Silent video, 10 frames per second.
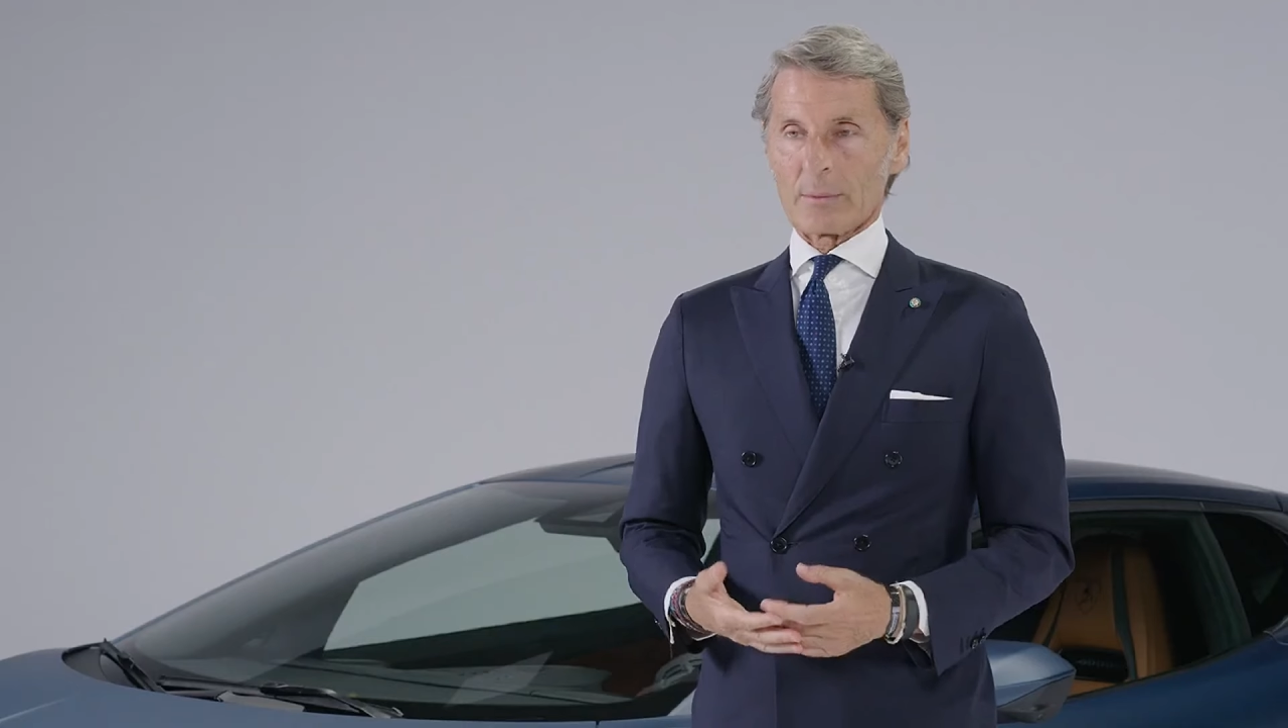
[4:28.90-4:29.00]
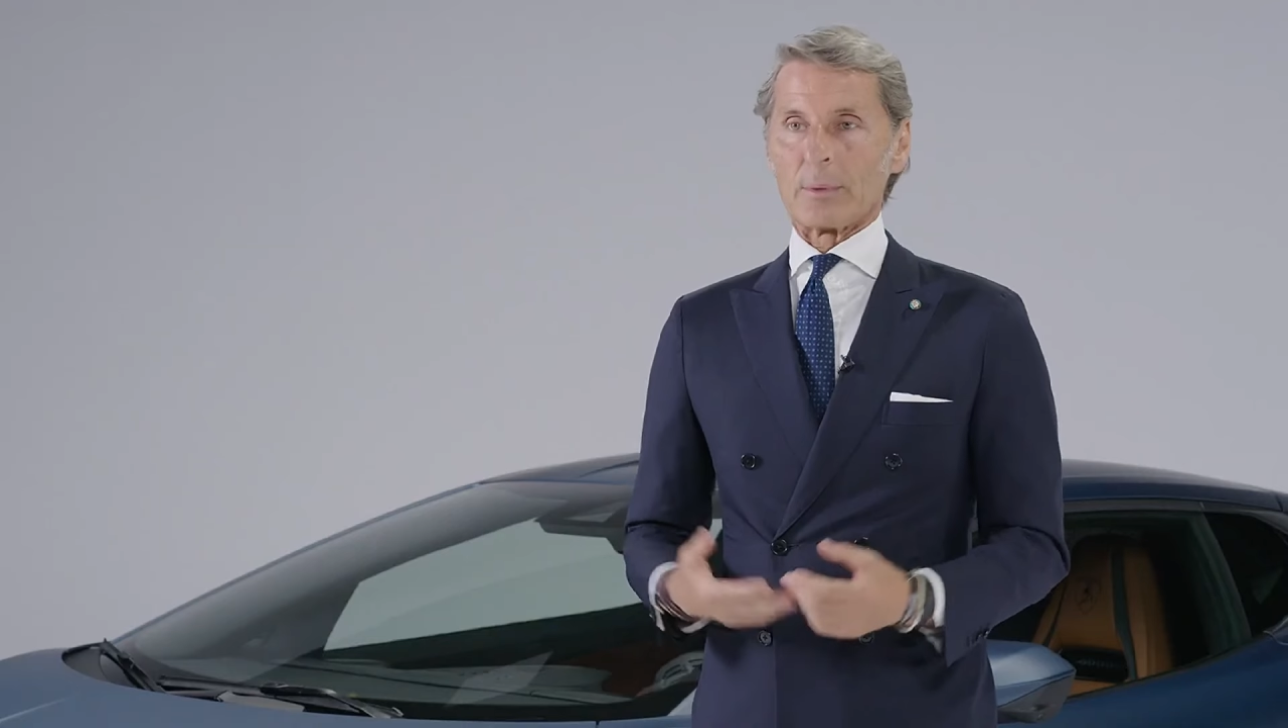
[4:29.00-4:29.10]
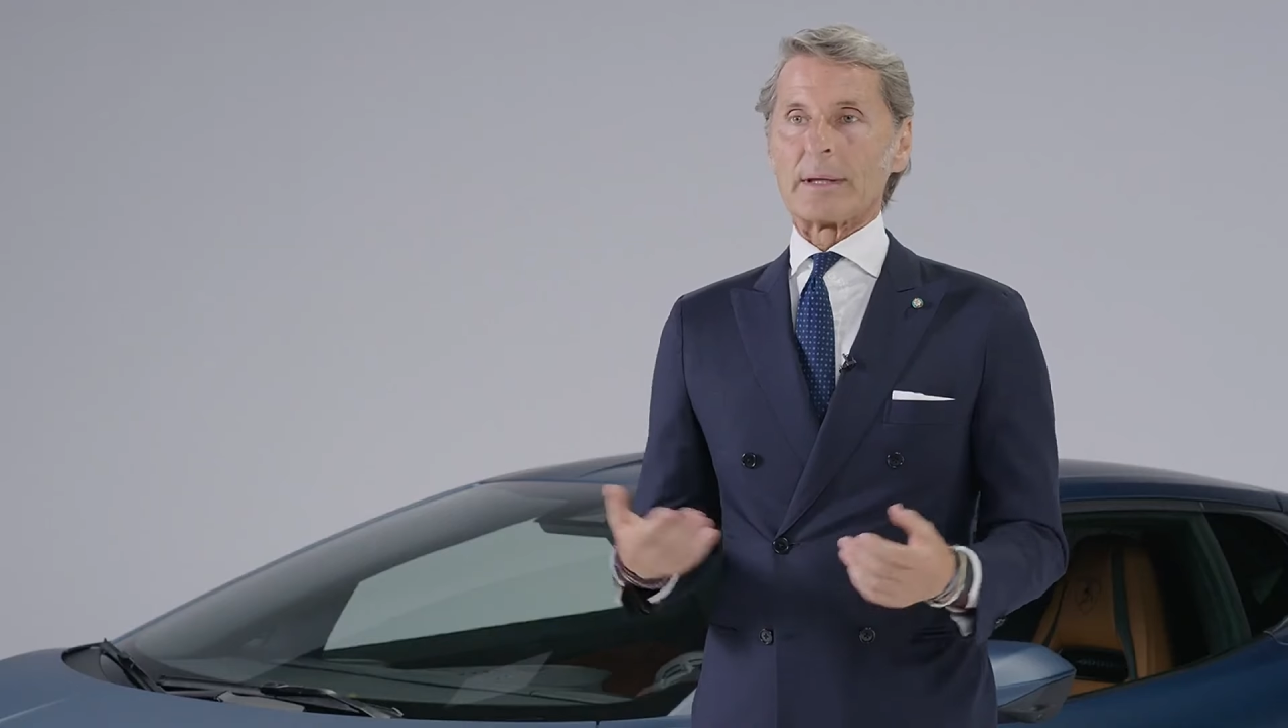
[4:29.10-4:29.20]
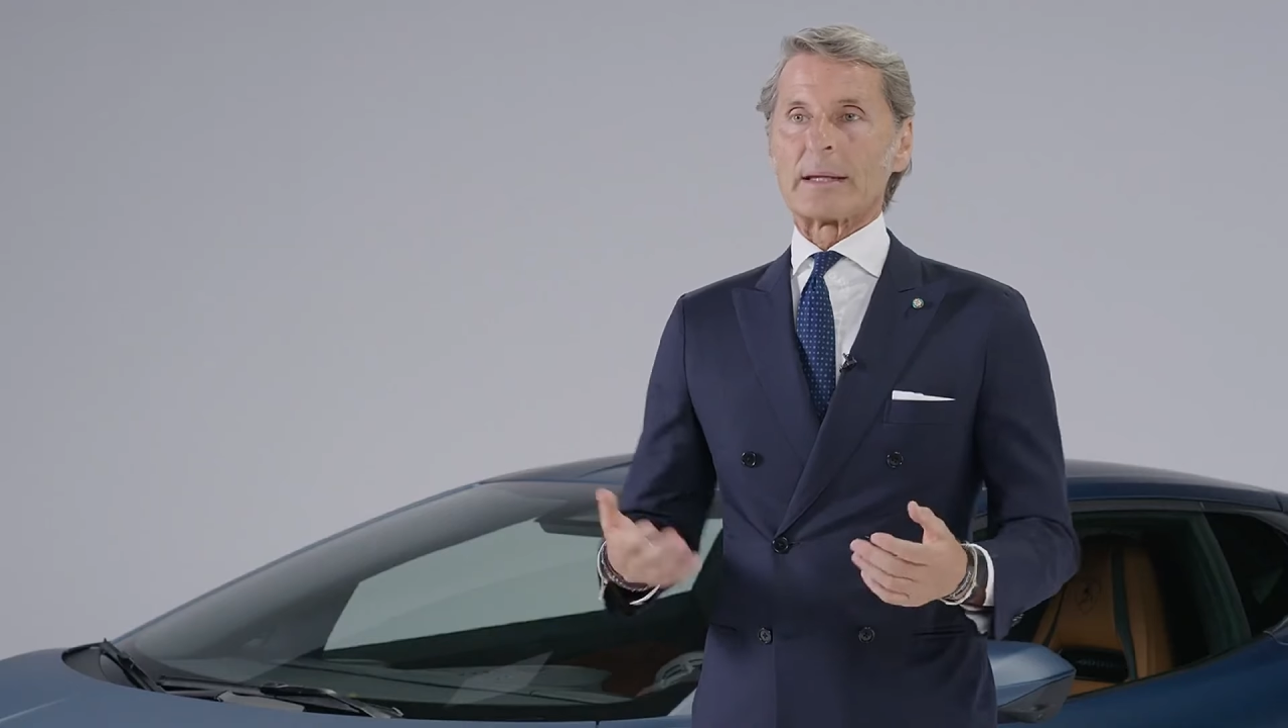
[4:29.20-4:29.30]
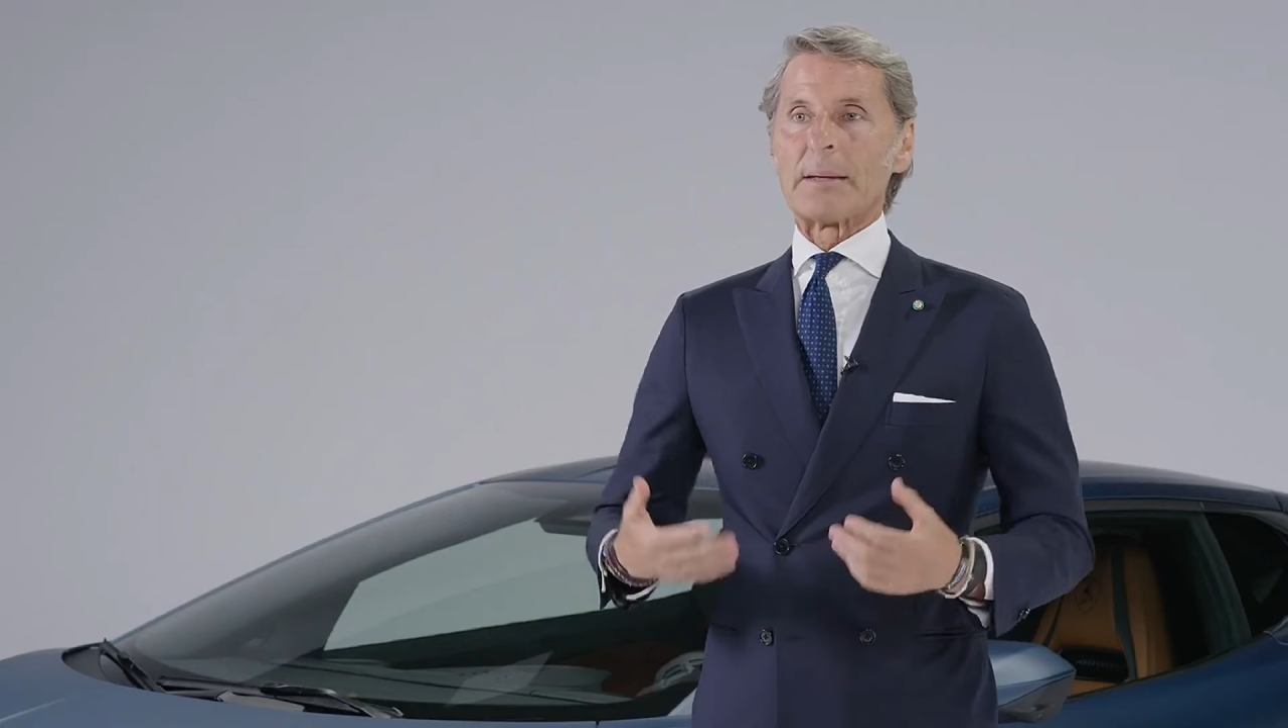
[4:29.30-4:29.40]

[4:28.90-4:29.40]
With the